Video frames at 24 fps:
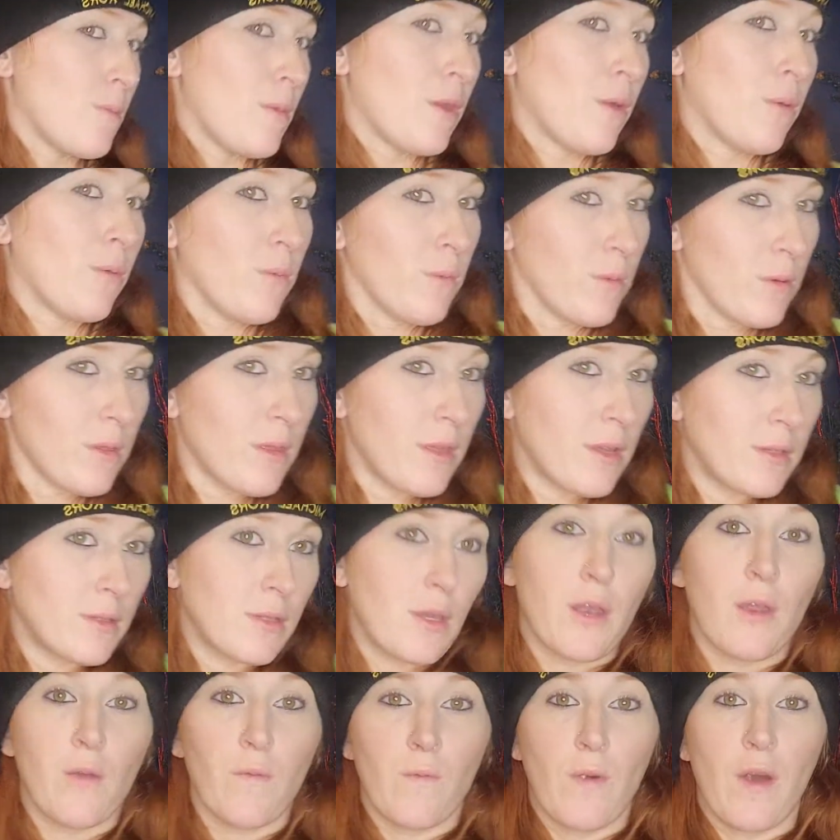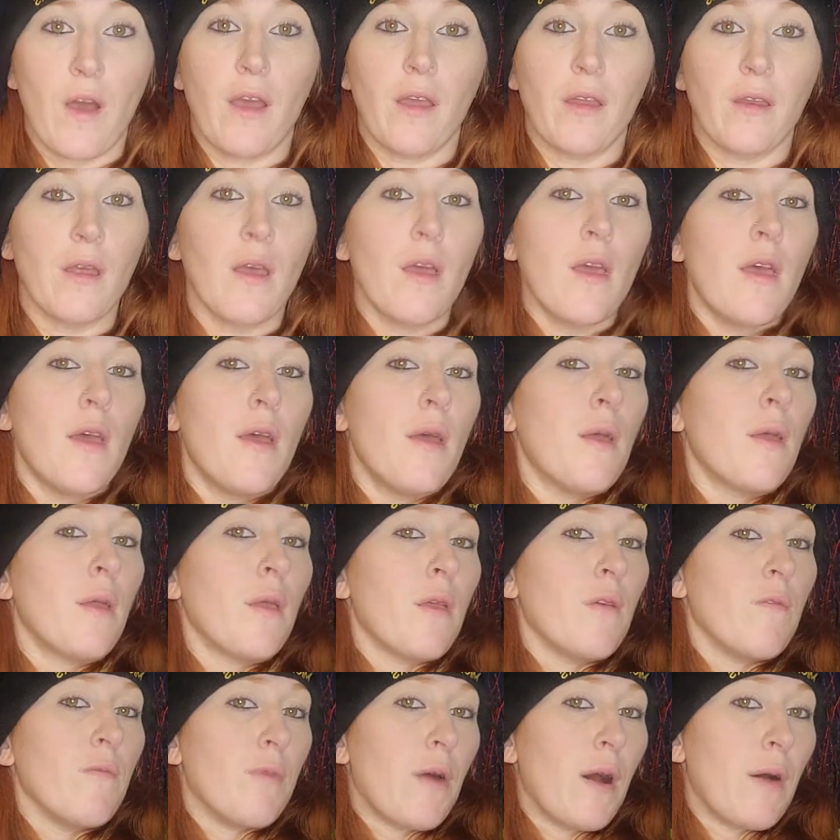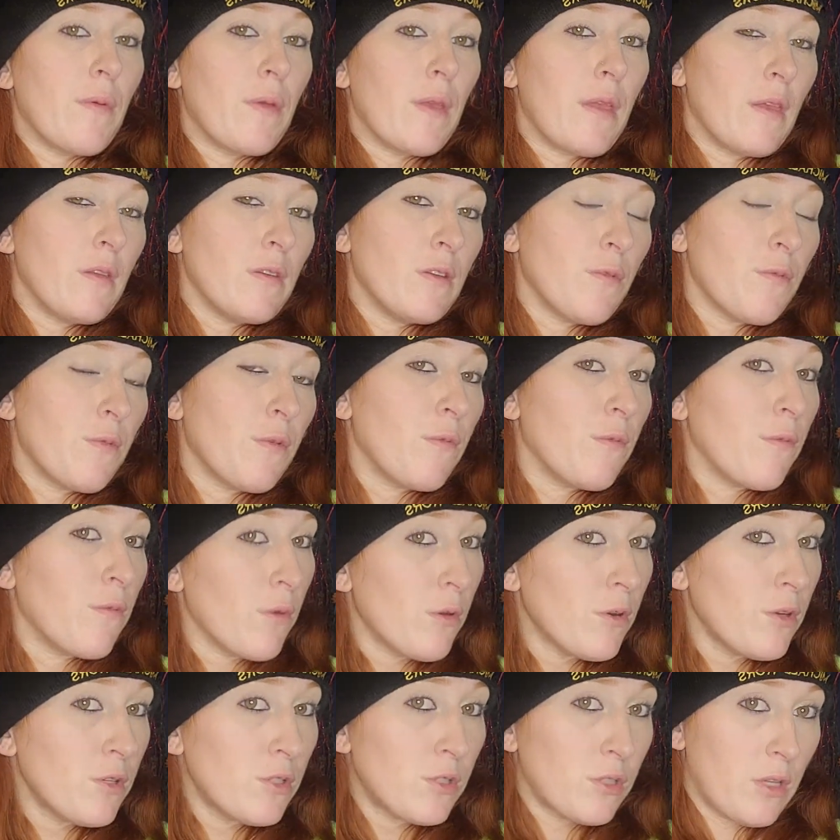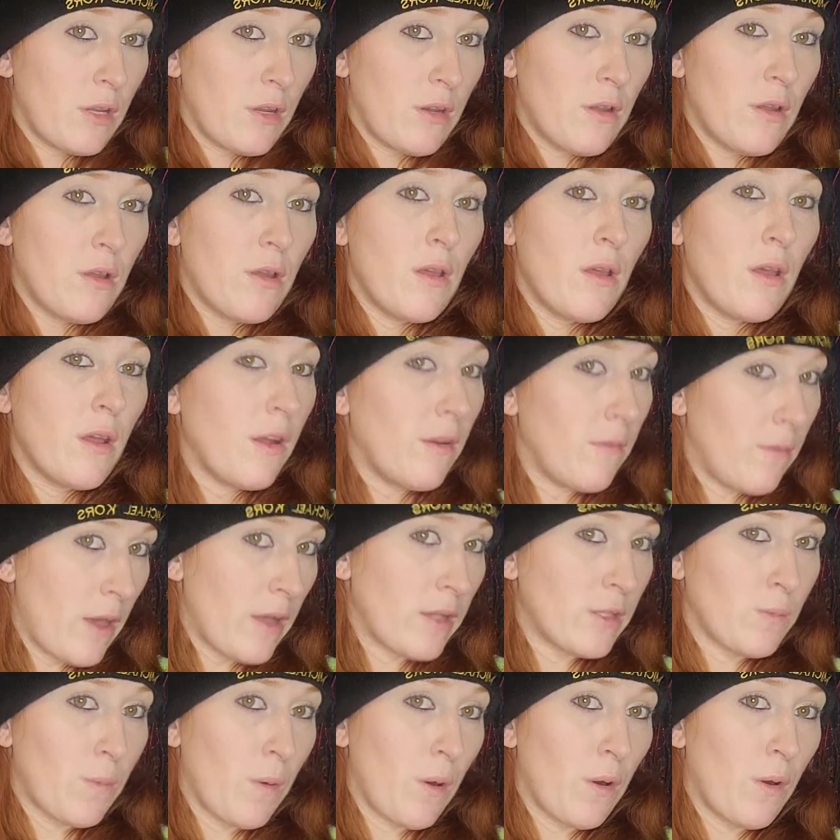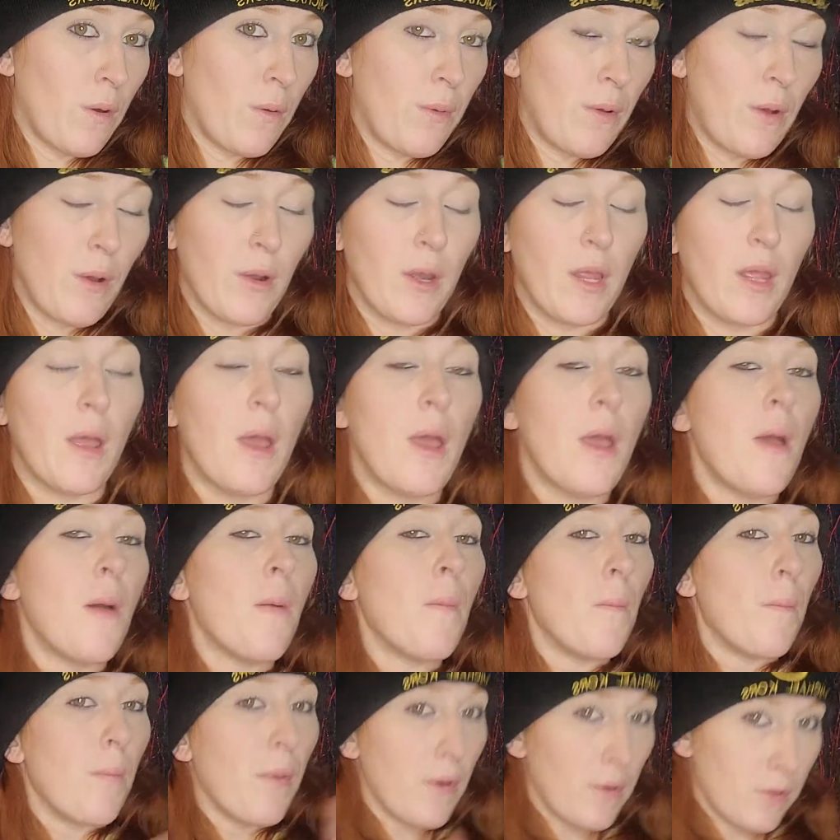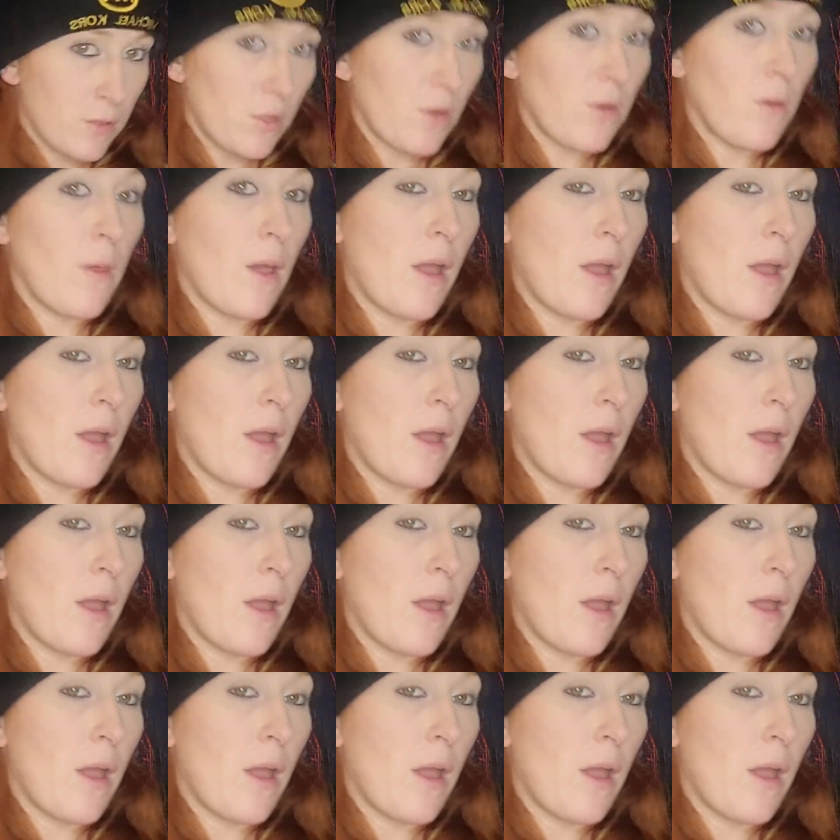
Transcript: made a really exciting find involving a different version of that Sparkle pony, but I'll show you